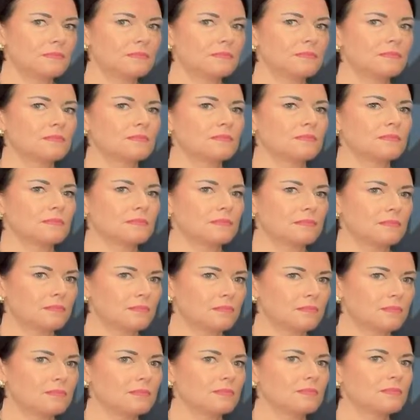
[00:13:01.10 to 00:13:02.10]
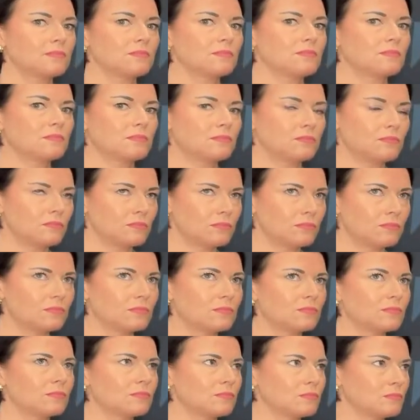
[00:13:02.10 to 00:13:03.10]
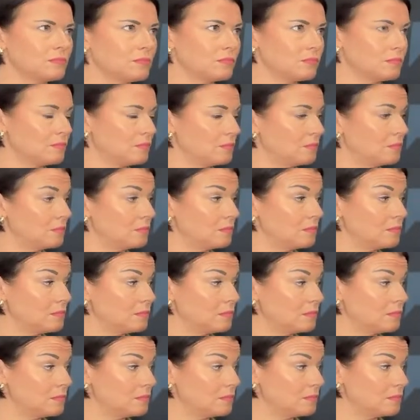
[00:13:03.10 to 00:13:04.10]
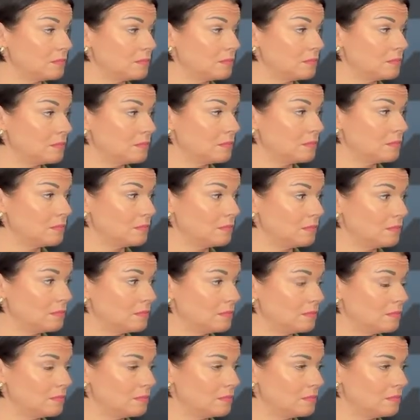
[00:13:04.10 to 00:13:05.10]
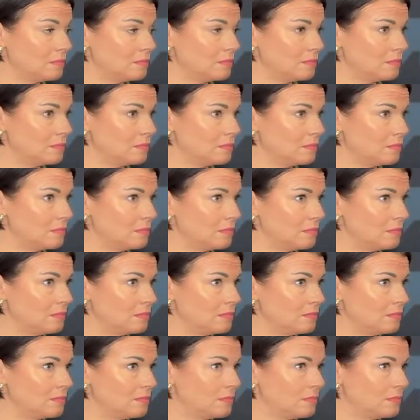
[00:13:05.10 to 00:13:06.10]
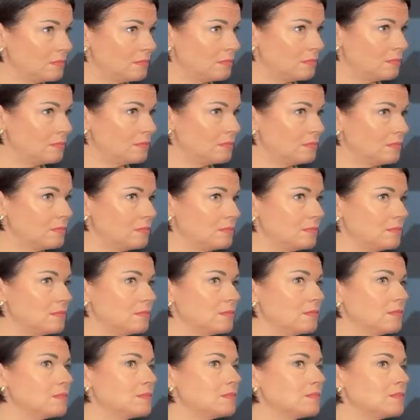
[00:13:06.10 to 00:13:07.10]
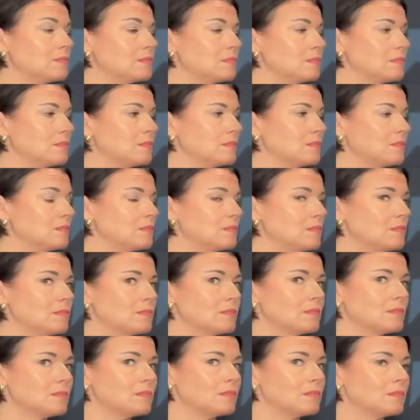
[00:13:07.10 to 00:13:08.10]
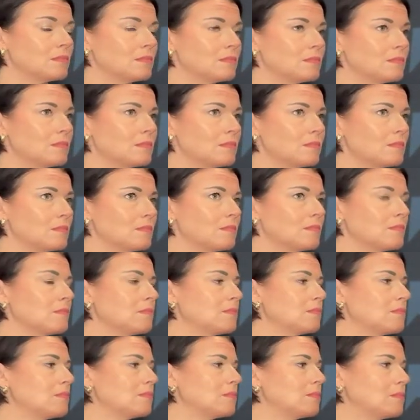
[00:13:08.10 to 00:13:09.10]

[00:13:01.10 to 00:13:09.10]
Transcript: The person shown says nothing.